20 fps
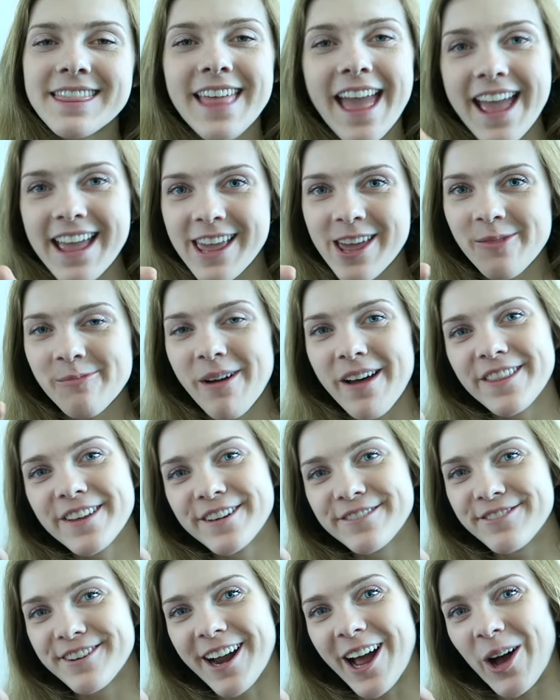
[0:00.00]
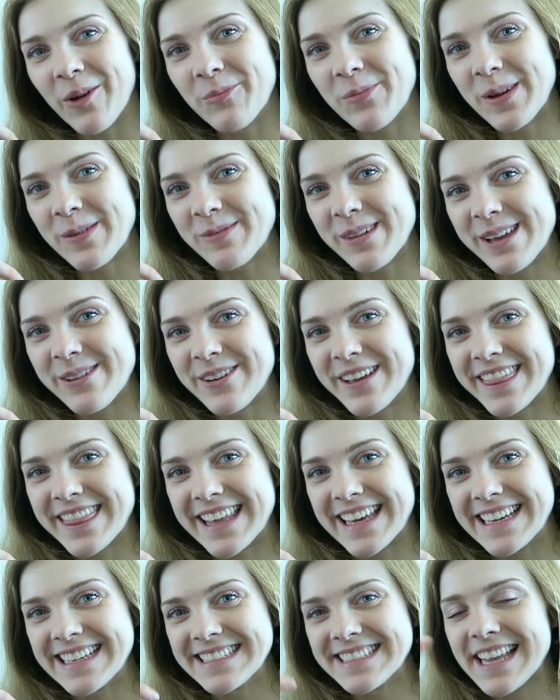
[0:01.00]
Thank you, Mother, for helping me with
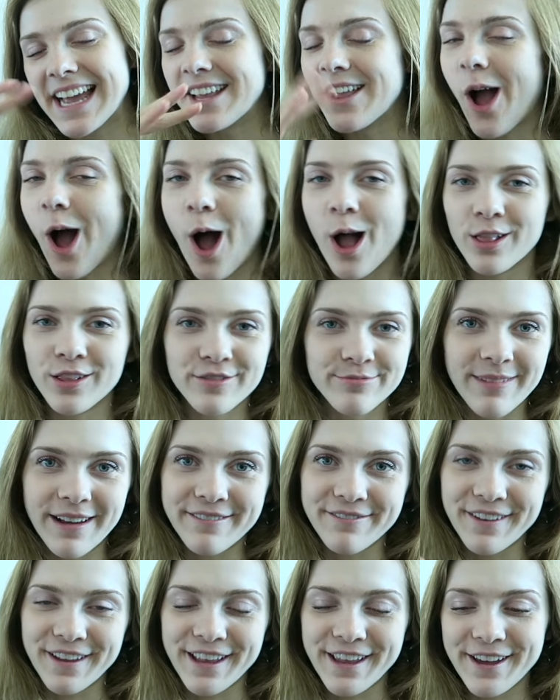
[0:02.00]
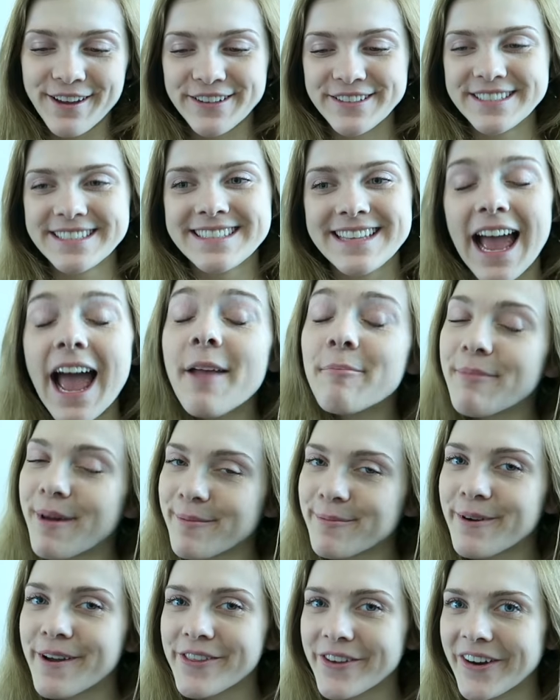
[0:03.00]
this and all of my videos, and
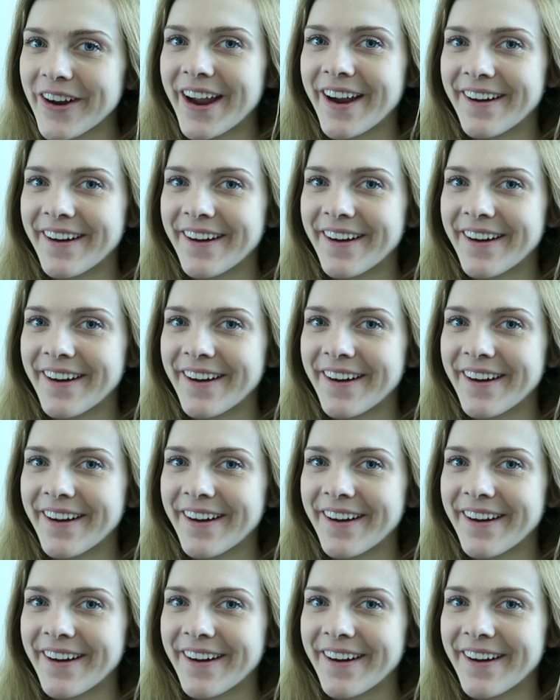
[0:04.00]
my brother,